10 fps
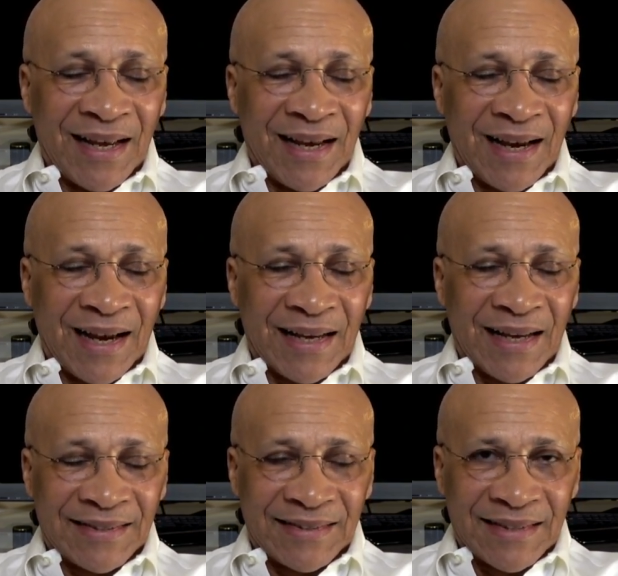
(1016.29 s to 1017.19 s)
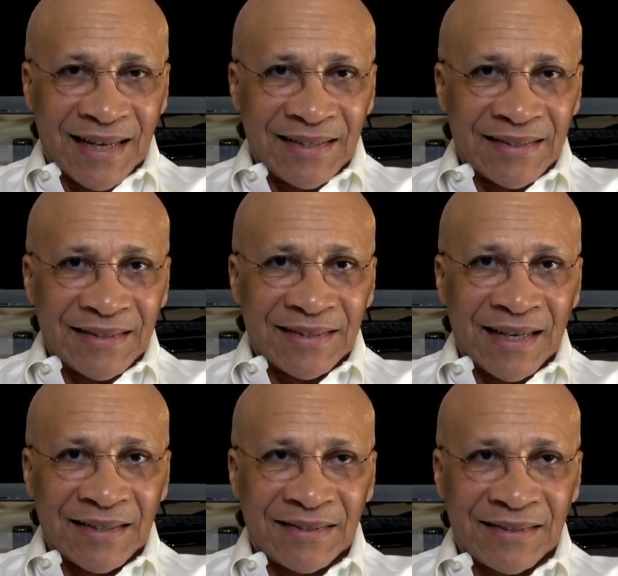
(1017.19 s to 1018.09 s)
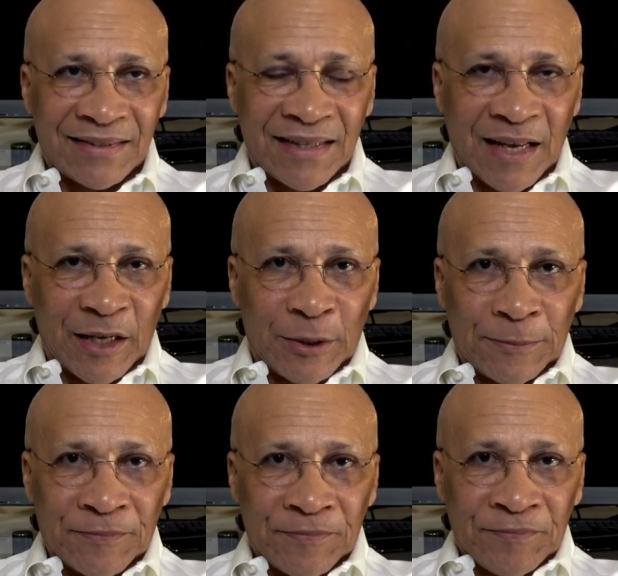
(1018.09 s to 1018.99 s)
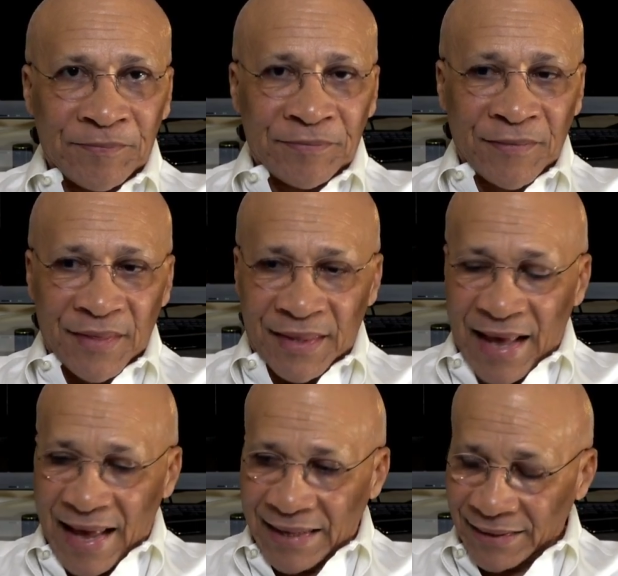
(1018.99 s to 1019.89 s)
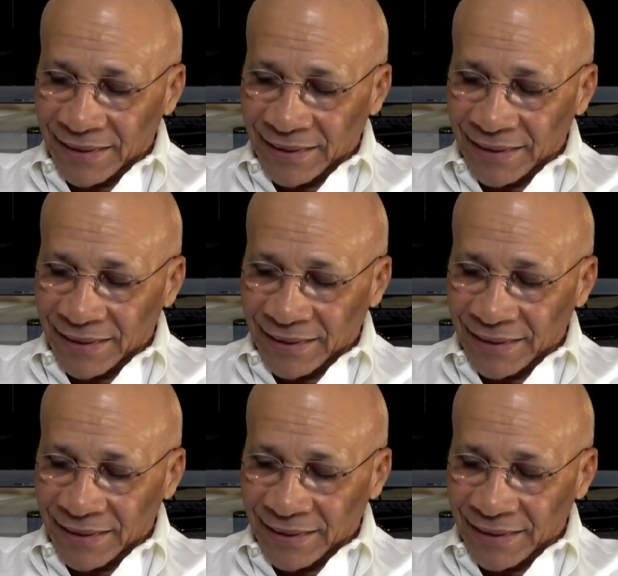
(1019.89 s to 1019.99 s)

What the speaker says: I said it yesterday that